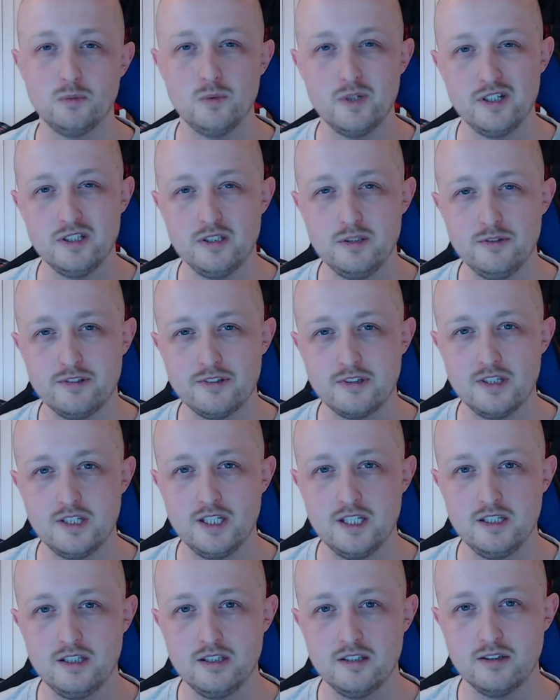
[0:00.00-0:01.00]
use
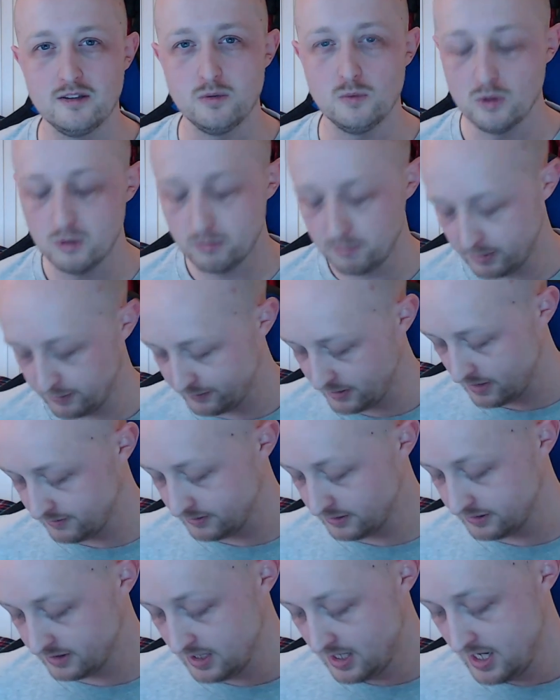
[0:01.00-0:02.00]
the waterproof covers.